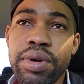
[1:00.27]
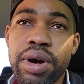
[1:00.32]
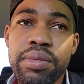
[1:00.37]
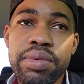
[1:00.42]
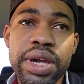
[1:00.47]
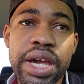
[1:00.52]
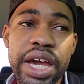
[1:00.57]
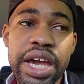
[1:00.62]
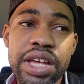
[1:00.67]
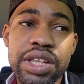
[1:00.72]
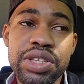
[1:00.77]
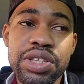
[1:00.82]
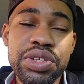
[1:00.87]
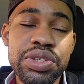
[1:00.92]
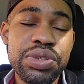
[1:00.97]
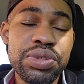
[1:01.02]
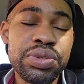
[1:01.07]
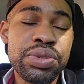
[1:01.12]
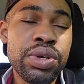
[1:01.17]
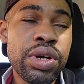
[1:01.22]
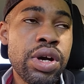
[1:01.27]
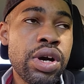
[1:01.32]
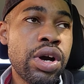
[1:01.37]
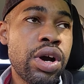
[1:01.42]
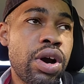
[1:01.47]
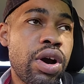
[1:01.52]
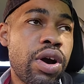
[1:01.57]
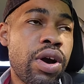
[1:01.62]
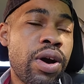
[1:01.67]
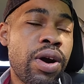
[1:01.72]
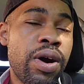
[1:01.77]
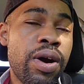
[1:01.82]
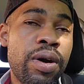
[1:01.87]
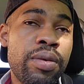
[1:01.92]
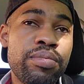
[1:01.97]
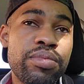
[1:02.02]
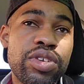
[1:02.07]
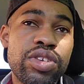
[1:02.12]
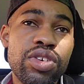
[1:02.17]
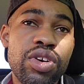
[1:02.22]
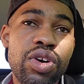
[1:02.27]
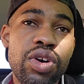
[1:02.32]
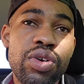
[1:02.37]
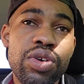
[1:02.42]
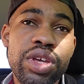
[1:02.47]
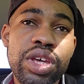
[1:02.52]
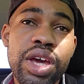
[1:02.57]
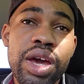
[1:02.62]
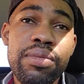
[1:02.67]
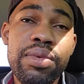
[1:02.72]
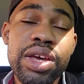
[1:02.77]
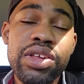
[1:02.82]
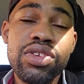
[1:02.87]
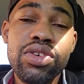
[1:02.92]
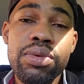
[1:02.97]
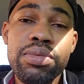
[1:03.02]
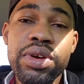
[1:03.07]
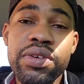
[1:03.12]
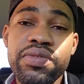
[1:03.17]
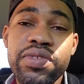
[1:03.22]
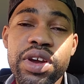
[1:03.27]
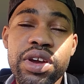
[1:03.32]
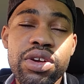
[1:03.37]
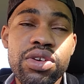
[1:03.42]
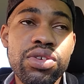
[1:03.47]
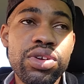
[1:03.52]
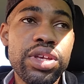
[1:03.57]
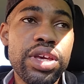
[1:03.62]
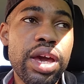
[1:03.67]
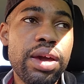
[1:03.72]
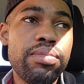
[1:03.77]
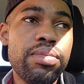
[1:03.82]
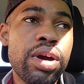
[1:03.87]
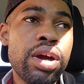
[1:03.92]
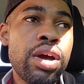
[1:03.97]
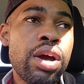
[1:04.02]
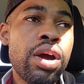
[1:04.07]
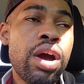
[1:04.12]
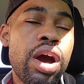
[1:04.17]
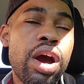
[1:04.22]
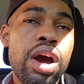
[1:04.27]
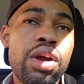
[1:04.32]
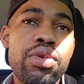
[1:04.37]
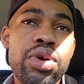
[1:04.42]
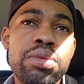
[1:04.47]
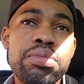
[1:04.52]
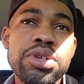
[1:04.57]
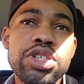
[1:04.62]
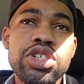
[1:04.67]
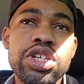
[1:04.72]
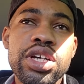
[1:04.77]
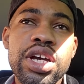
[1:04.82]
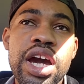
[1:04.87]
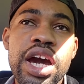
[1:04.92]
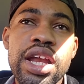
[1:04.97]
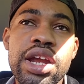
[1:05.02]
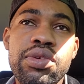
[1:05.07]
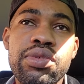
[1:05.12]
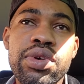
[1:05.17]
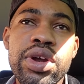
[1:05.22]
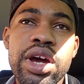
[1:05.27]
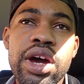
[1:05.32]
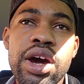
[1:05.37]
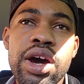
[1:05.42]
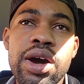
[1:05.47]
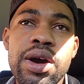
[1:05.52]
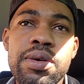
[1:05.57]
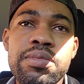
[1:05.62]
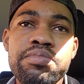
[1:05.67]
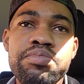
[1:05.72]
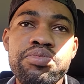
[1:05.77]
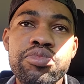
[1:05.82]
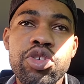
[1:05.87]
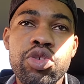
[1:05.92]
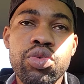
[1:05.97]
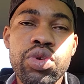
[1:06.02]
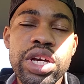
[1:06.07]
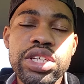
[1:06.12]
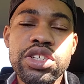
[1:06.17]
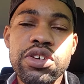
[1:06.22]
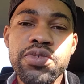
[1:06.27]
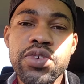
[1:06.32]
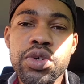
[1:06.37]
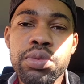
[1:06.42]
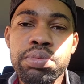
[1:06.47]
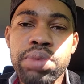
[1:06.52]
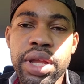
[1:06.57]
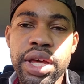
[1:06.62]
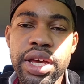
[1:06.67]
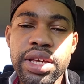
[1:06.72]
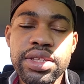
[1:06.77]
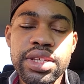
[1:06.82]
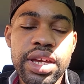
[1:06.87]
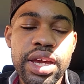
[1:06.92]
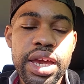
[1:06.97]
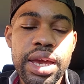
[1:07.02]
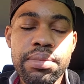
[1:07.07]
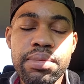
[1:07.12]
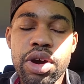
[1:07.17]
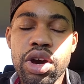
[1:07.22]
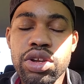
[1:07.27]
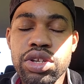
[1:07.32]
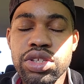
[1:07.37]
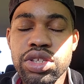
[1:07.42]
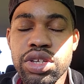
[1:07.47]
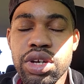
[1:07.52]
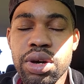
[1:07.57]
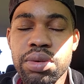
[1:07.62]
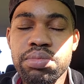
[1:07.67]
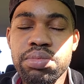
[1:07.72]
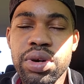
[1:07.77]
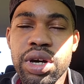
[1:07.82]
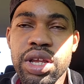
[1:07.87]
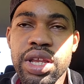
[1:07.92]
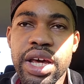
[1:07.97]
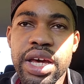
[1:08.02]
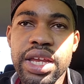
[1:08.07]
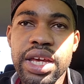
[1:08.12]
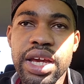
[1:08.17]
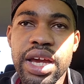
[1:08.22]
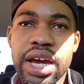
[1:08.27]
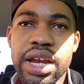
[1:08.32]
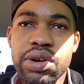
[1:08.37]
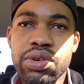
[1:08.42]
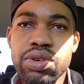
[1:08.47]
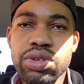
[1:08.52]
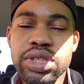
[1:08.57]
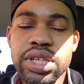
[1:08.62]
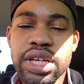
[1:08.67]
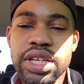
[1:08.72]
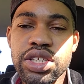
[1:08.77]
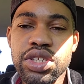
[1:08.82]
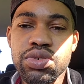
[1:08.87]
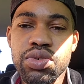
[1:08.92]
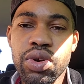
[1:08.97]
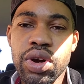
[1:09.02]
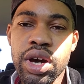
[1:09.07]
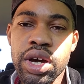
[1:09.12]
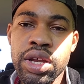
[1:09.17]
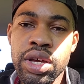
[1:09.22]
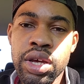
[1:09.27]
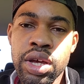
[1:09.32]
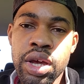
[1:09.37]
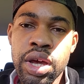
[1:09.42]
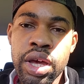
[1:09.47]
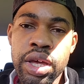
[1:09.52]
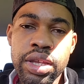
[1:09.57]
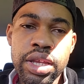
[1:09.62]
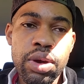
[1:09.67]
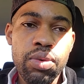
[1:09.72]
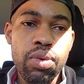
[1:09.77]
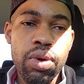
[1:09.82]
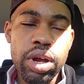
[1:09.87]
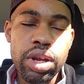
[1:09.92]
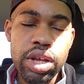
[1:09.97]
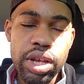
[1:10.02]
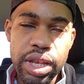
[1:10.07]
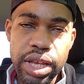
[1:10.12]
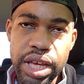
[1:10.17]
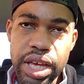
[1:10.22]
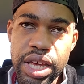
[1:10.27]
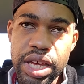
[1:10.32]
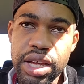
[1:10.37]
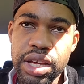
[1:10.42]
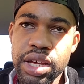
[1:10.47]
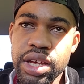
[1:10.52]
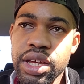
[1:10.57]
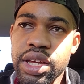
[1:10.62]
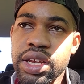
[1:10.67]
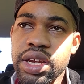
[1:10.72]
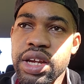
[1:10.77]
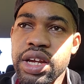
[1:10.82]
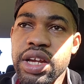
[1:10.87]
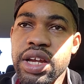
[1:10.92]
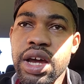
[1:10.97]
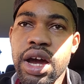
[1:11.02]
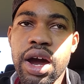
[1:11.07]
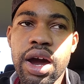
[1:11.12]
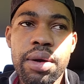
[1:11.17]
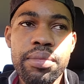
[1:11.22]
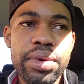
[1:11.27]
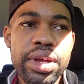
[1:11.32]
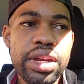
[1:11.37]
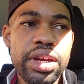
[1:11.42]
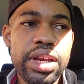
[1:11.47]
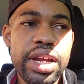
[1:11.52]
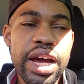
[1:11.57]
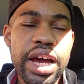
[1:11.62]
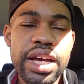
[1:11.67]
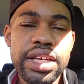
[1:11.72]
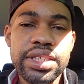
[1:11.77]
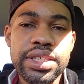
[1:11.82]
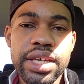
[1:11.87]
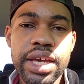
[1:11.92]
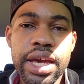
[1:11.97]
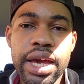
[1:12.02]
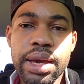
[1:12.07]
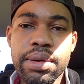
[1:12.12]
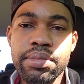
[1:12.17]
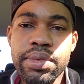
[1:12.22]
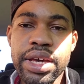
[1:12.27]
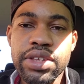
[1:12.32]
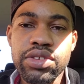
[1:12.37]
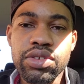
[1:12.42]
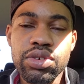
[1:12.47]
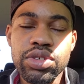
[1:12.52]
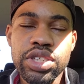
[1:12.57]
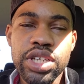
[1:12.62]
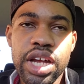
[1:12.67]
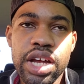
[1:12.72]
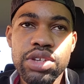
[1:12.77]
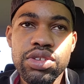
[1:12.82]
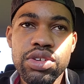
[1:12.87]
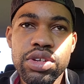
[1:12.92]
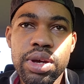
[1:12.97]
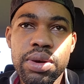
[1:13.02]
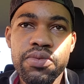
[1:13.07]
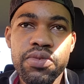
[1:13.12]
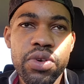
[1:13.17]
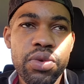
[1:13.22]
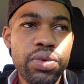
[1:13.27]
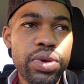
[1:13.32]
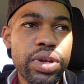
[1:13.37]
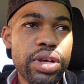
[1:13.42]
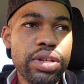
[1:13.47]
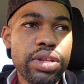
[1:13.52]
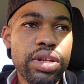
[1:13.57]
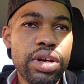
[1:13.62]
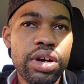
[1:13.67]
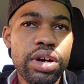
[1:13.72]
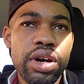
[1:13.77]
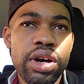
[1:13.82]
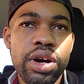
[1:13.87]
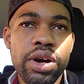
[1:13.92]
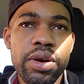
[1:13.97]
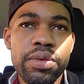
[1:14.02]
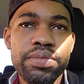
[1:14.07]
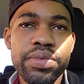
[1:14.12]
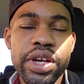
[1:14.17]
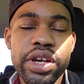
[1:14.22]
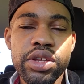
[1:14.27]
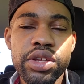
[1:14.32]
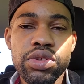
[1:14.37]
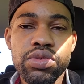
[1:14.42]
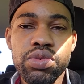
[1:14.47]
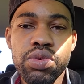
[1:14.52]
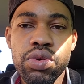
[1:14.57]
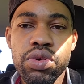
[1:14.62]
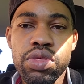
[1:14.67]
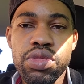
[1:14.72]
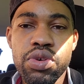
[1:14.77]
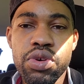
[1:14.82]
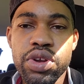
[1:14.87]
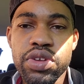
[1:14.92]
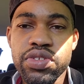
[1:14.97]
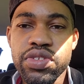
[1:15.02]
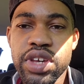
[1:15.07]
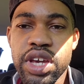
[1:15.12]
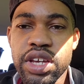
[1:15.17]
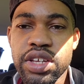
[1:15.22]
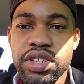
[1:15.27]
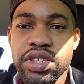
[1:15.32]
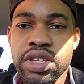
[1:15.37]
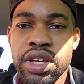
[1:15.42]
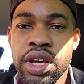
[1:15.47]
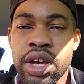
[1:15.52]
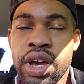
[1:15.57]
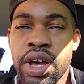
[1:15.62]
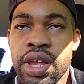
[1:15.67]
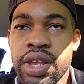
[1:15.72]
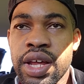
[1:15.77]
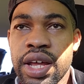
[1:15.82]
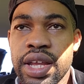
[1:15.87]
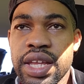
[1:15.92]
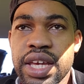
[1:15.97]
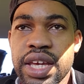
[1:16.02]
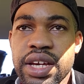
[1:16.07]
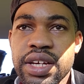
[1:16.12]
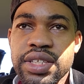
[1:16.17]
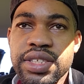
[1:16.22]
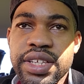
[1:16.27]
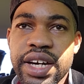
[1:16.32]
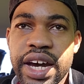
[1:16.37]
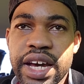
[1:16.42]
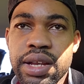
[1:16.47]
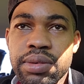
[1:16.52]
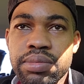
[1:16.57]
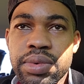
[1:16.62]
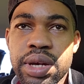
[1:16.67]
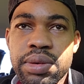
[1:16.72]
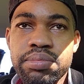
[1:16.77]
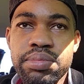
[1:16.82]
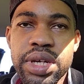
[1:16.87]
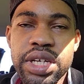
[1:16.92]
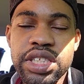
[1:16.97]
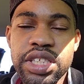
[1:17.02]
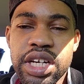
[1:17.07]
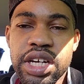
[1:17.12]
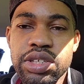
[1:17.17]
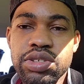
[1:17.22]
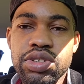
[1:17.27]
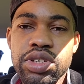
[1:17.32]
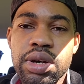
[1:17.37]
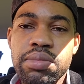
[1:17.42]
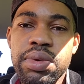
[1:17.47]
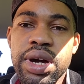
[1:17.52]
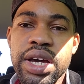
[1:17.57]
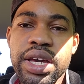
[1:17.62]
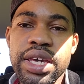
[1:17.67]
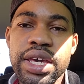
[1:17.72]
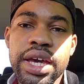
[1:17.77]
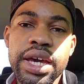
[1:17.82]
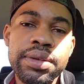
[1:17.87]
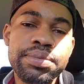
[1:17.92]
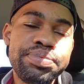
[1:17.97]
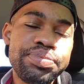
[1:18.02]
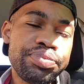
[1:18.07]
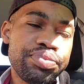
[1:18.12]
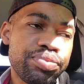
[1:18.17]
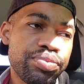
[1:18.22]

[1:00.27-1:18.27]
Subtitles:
up. Kane too. So yeah, man, it's gonna be a very good game. Real Madrid kind of rest a few players that came on and sub, but like they kind of rotate the squad. They won the league in the last game, and so shout out to them for winning the their 36th La Liga title, man. Big shout out to them again.